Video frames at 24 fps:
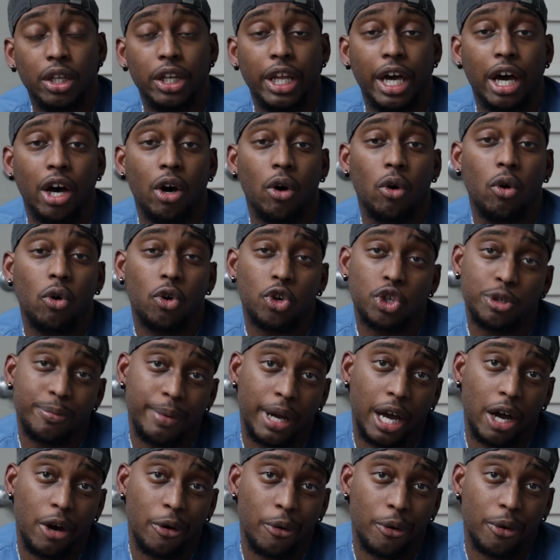Now
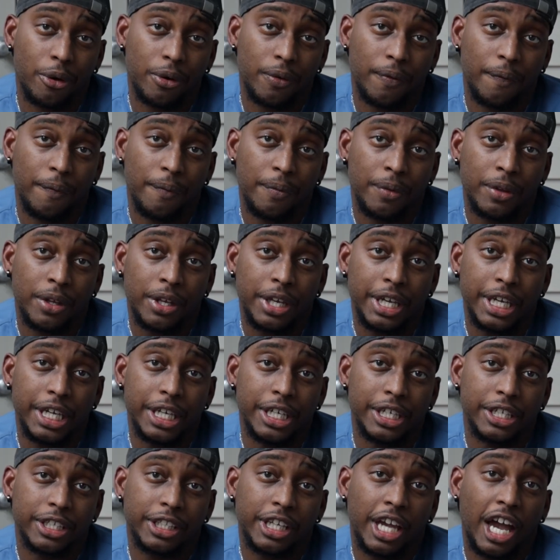horsepower
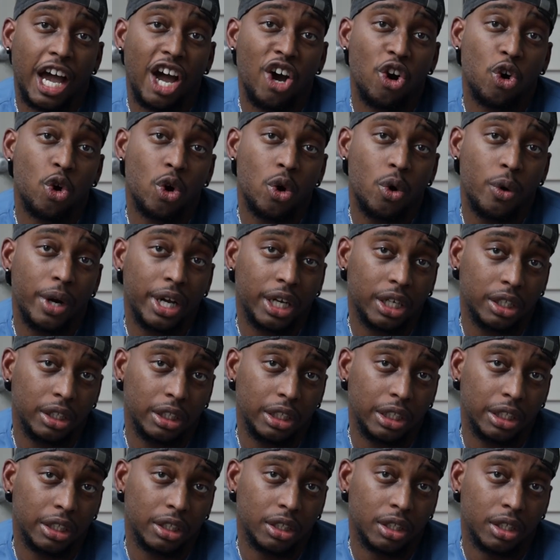is how
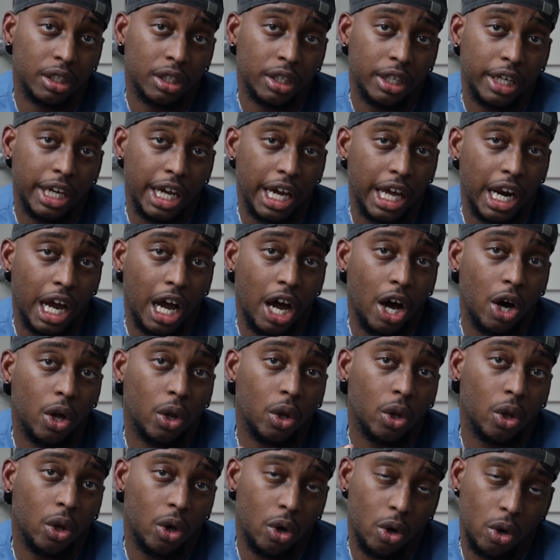quickly and how
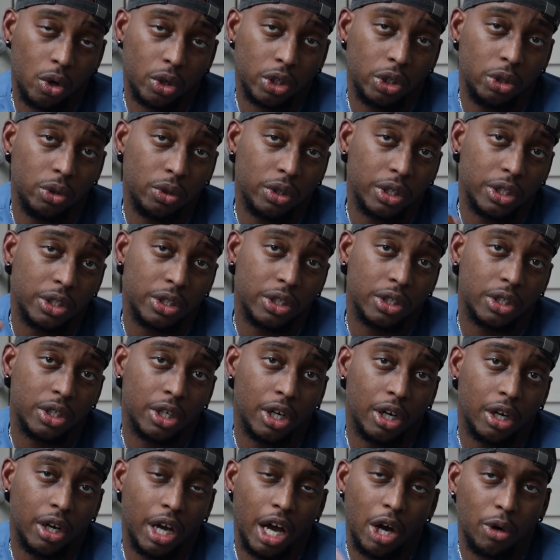long you can,
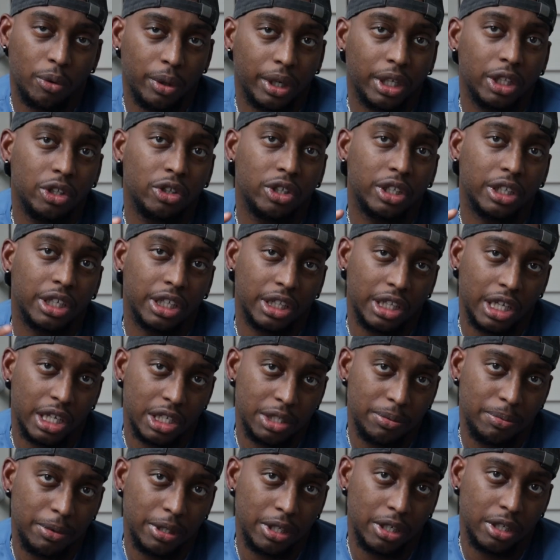how quickly you can get that
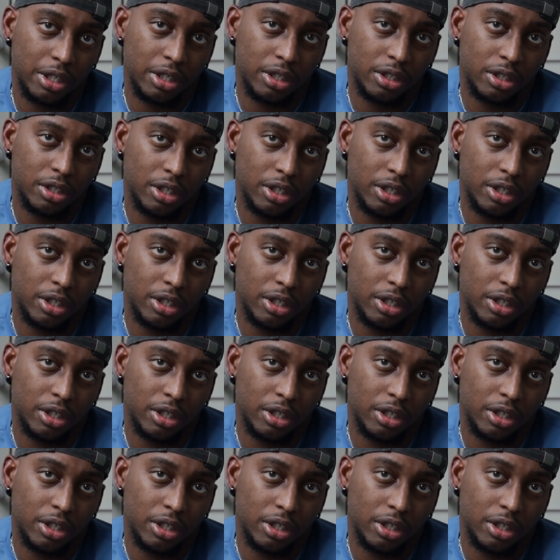speed,